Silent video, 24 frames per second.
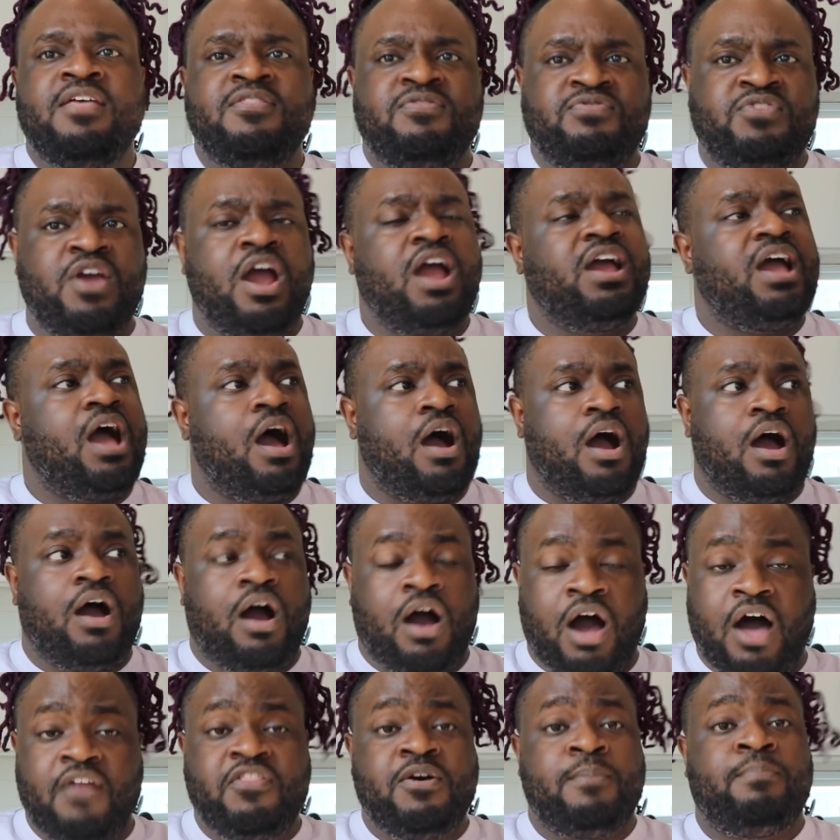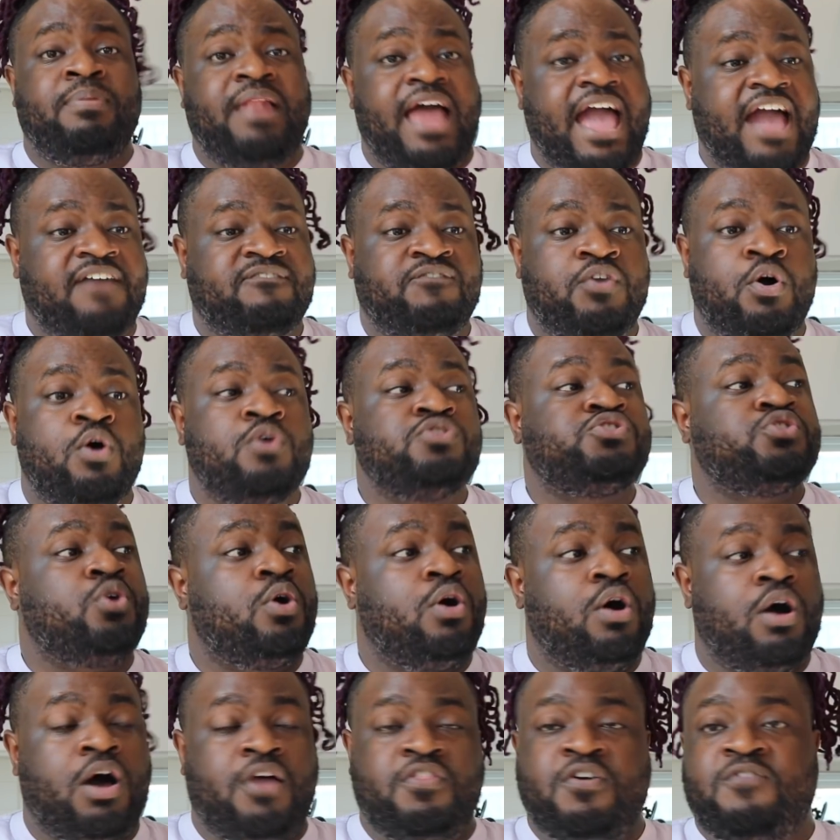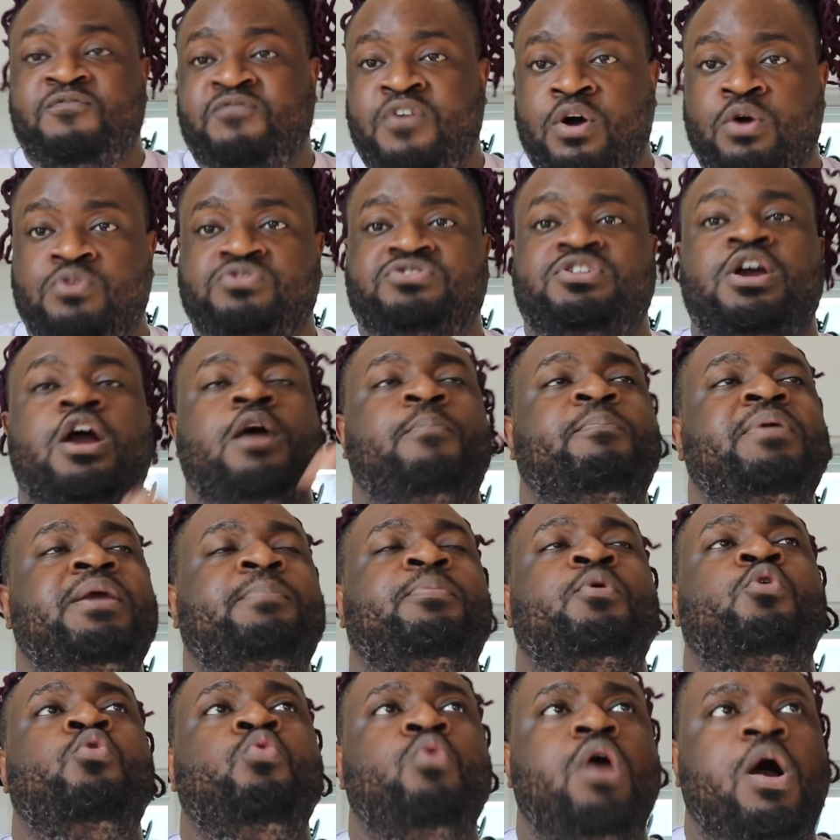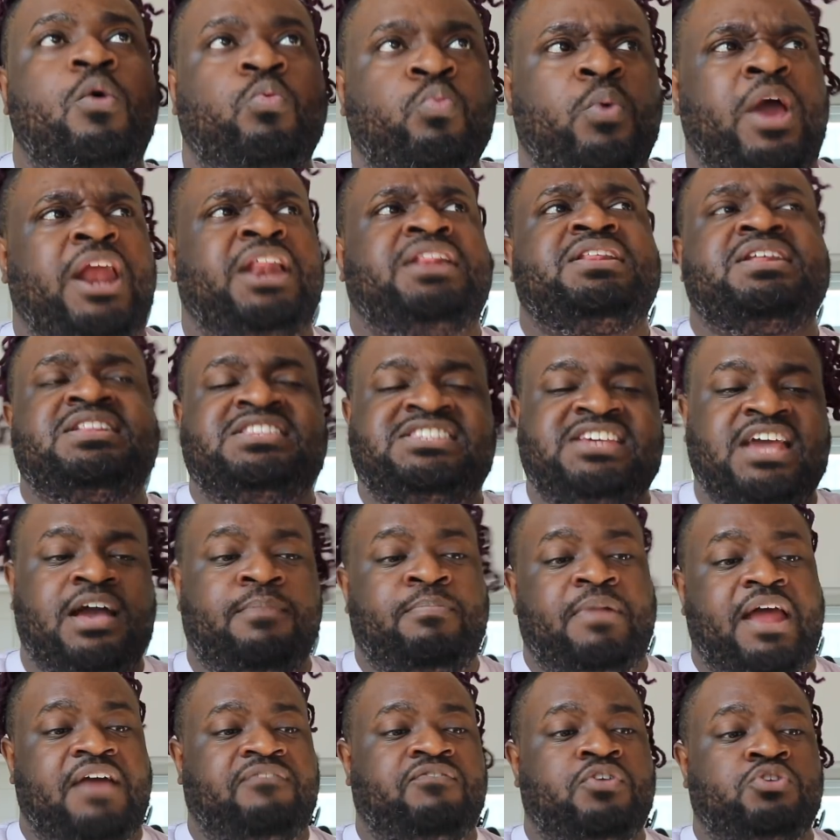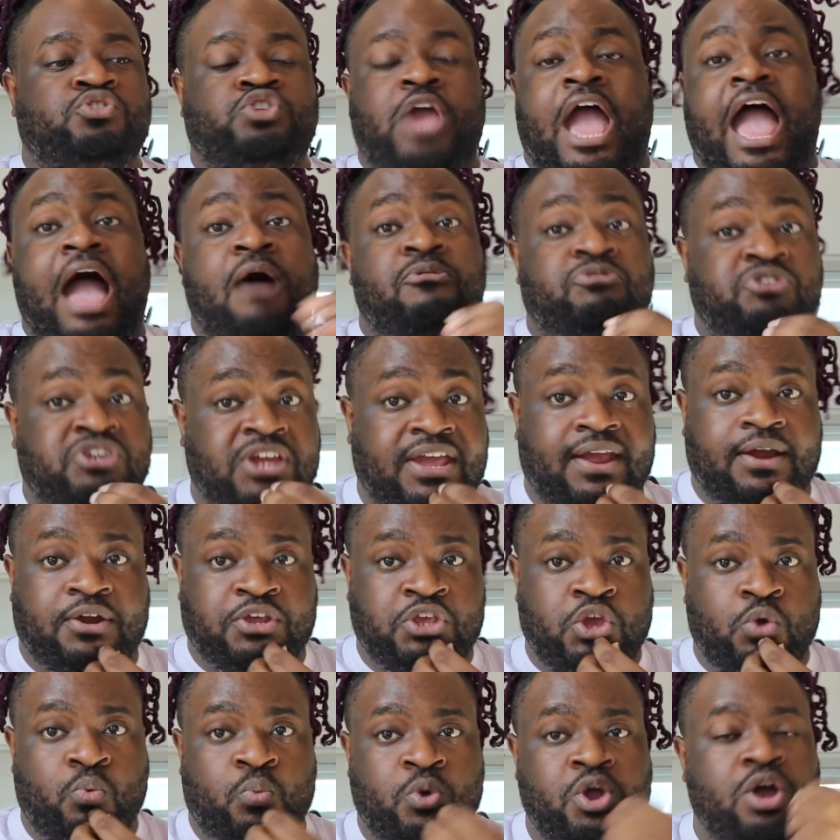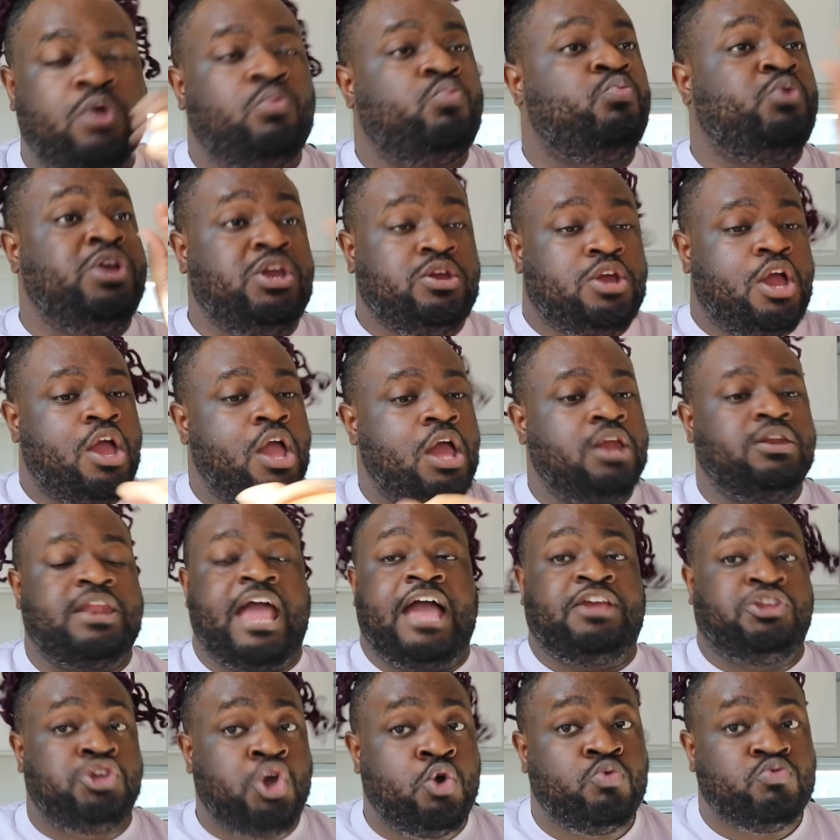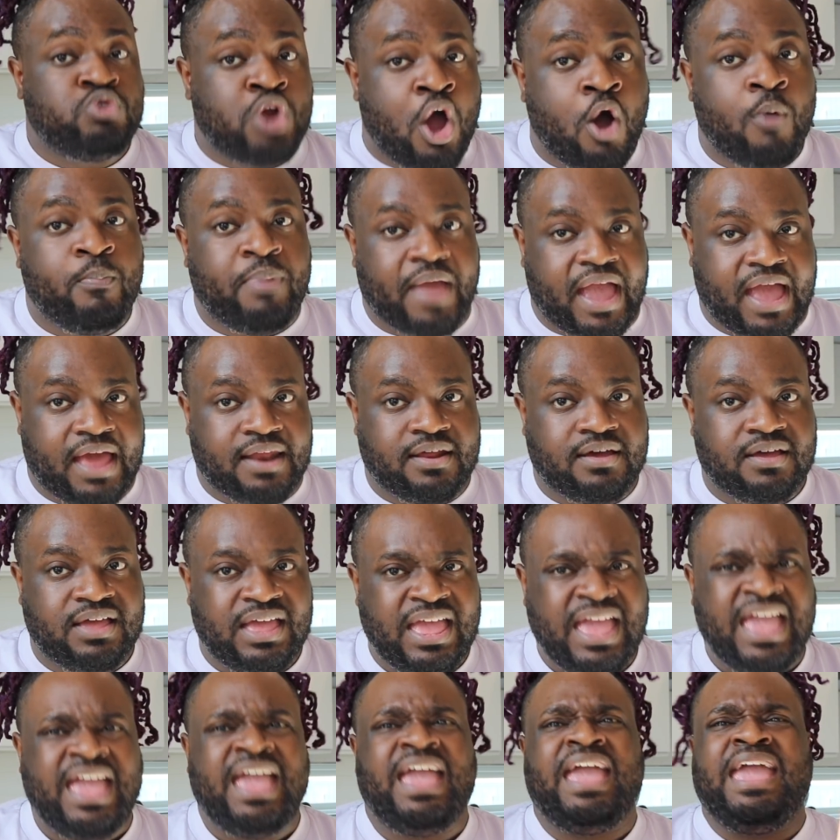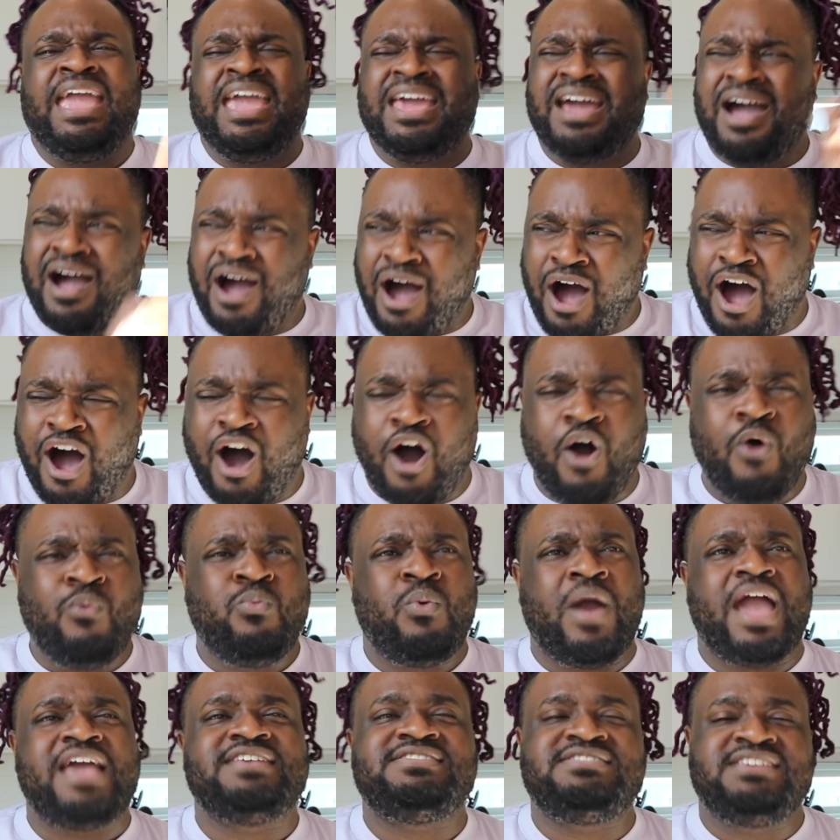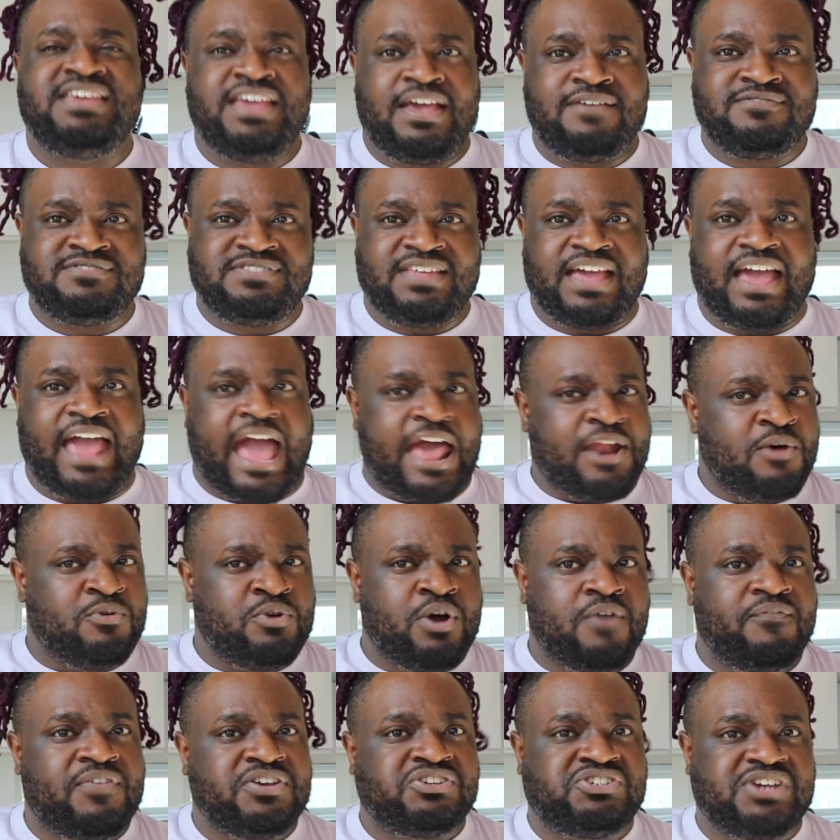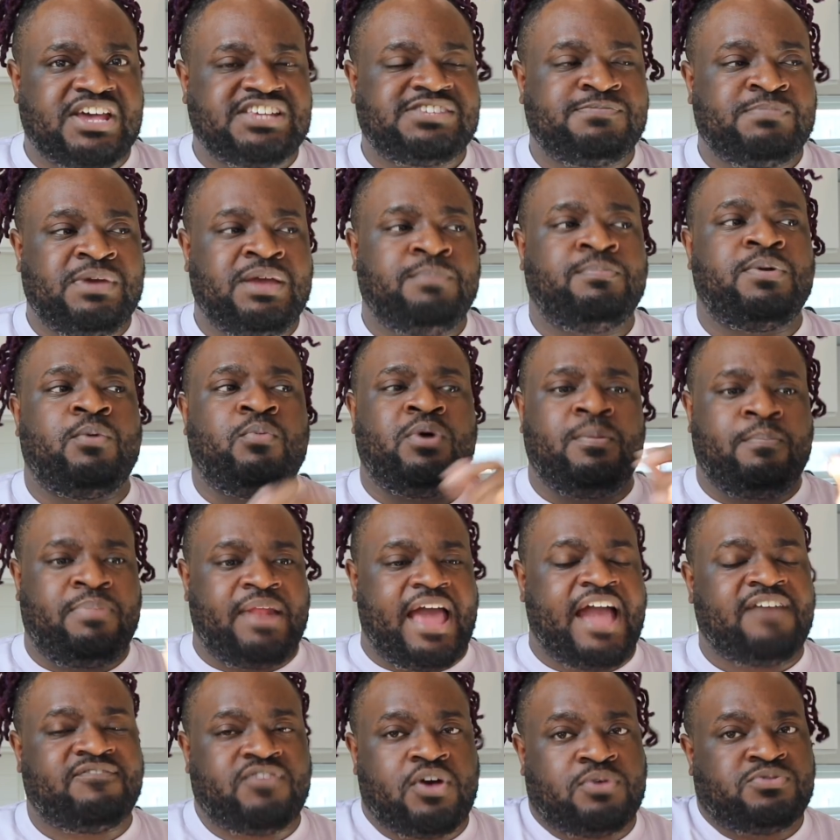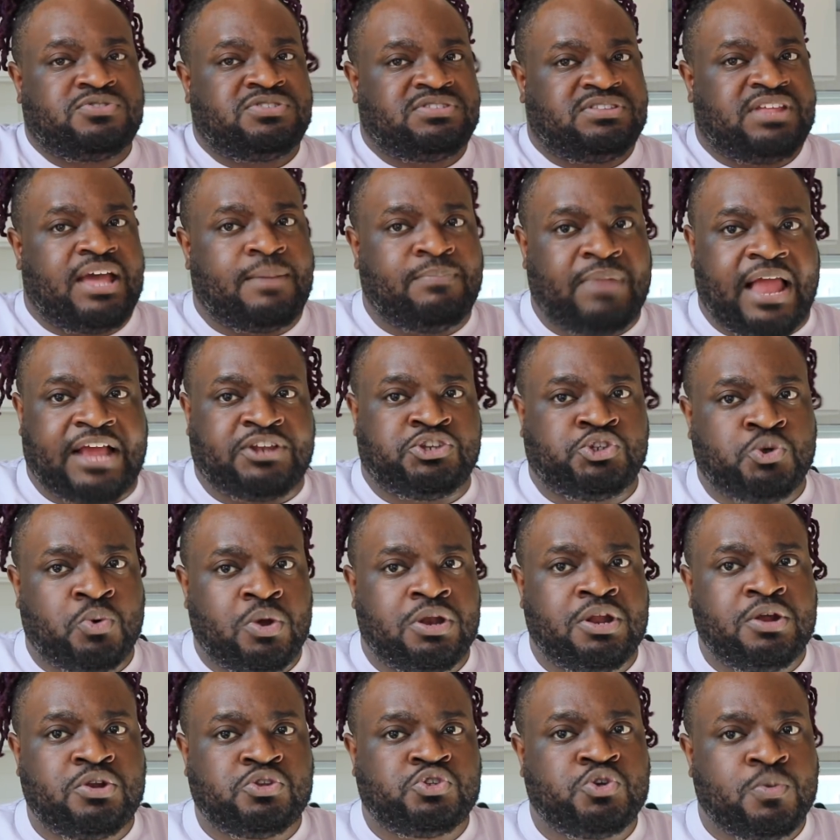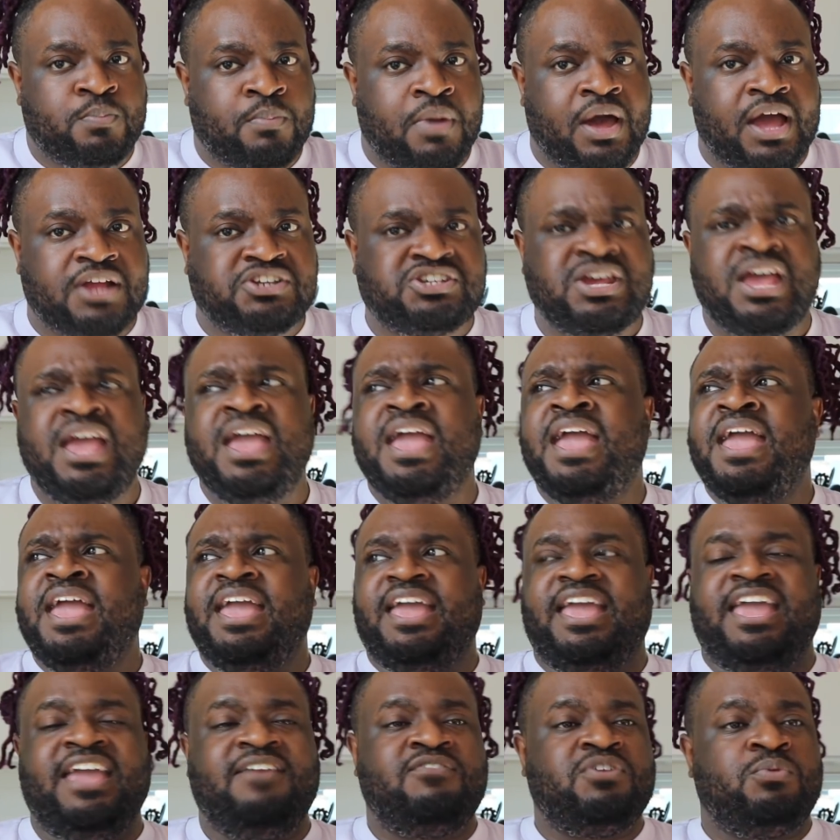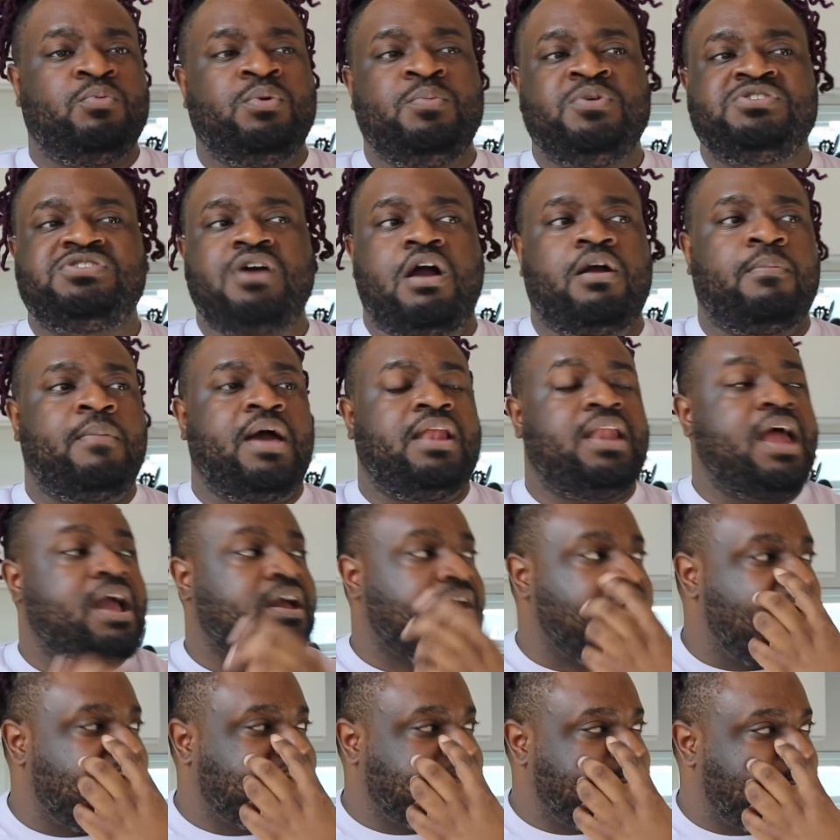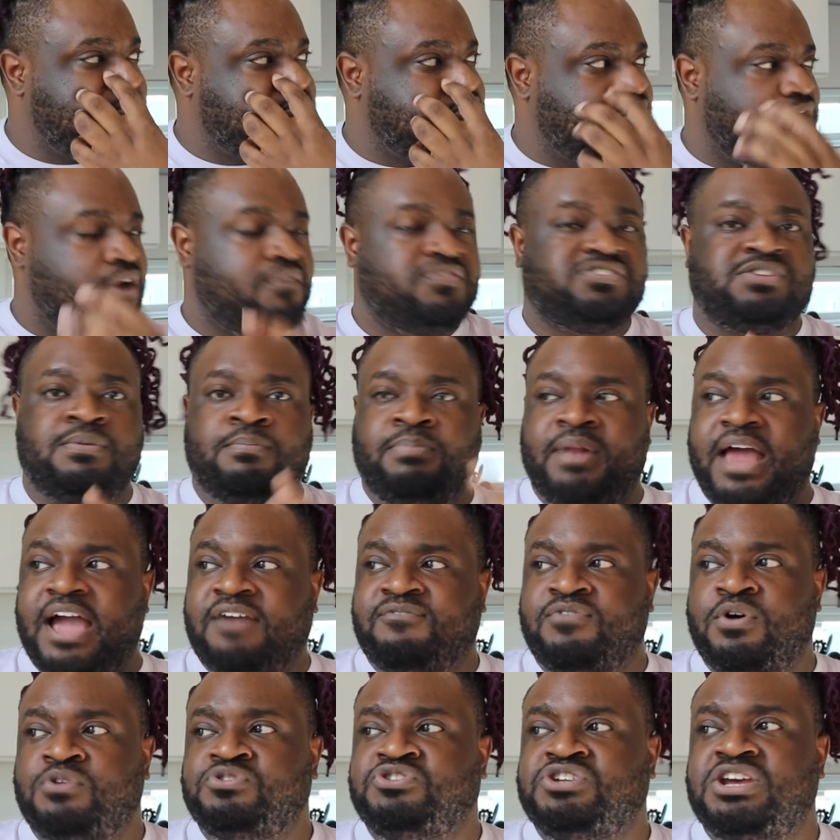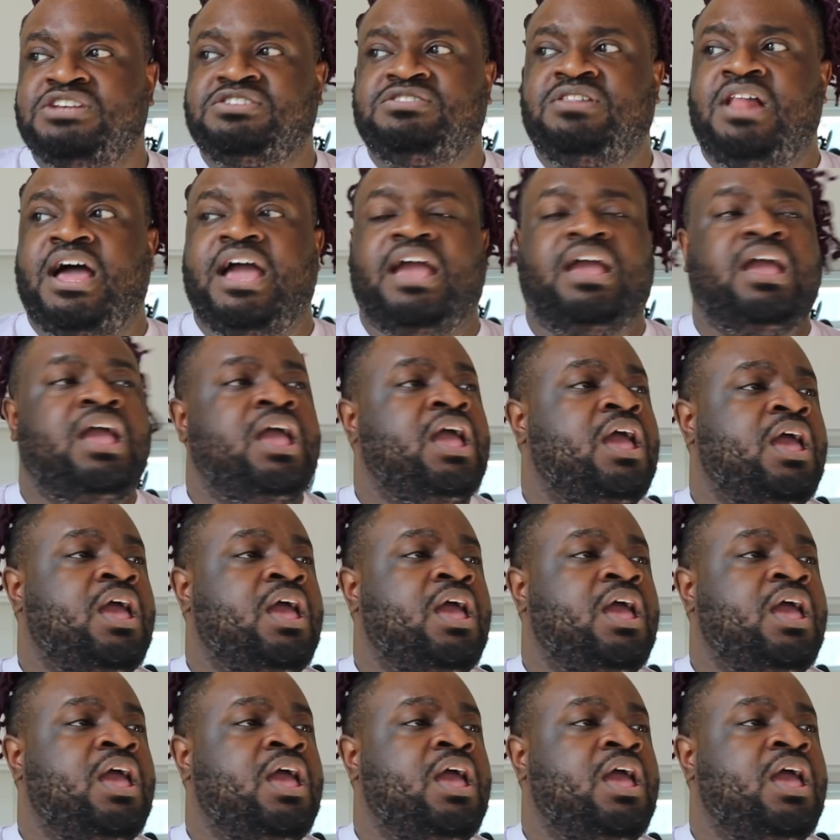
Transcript: There are other black folks or other folks. There are people who are ready to tell black folks, how dare you? Now you know better. It always gives that. I don't know if it's just me, but when black folks step, like, do a little too much, even when we talk about, like, customer service and black folks just, like,